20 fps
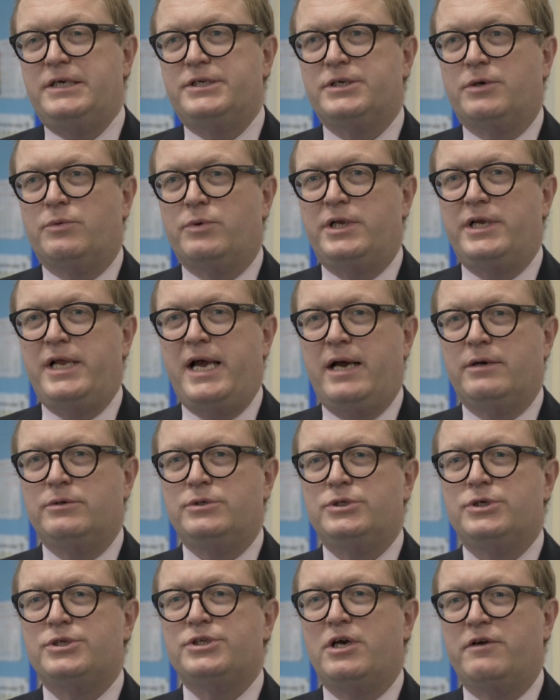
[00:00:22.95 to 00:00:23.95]
So we're now
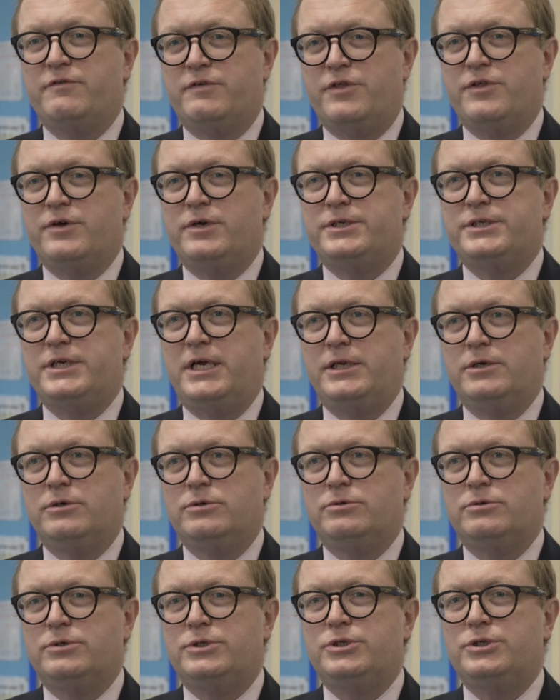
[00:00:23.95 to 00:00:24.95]
just over
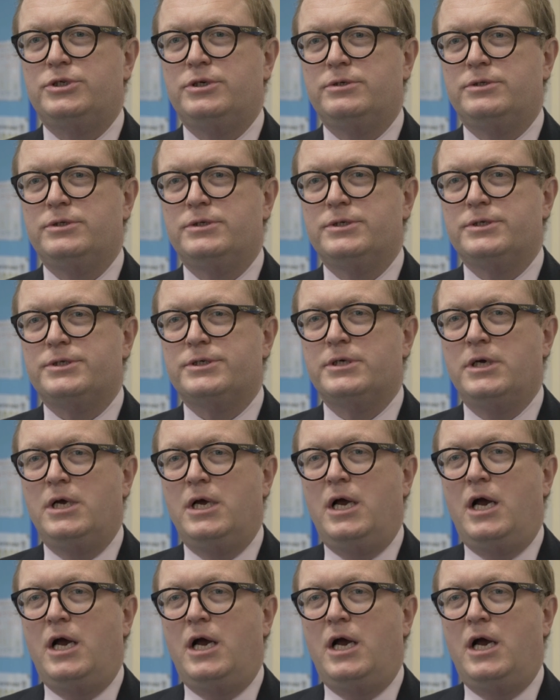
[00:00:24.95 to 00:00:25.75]
1,300 students.